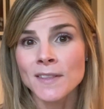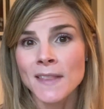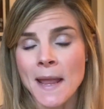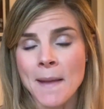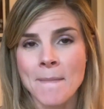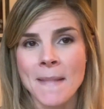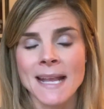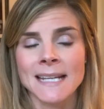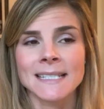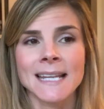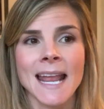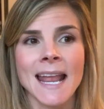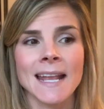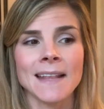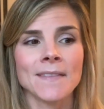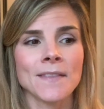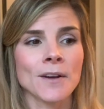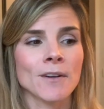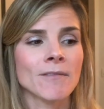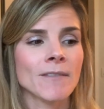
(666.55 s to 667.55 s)
they
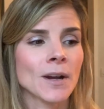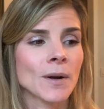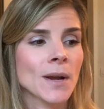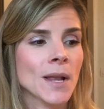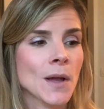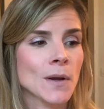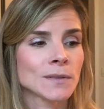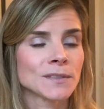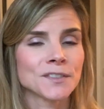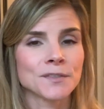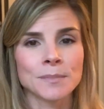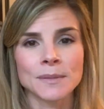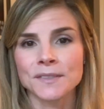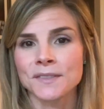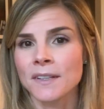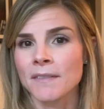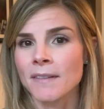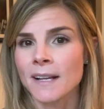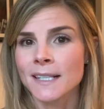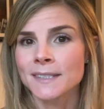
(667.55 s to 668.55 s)
maintain their very own
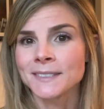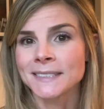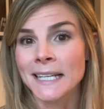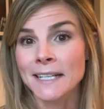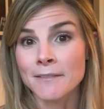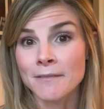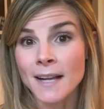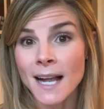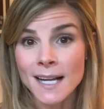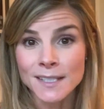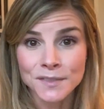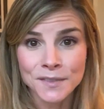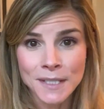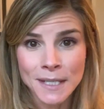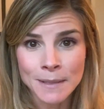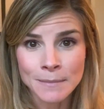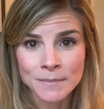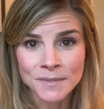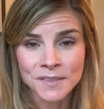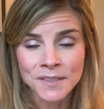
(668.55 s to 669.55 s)
specific set of
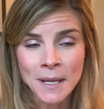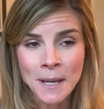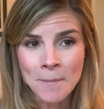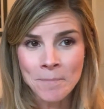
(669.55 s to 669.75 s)
customs.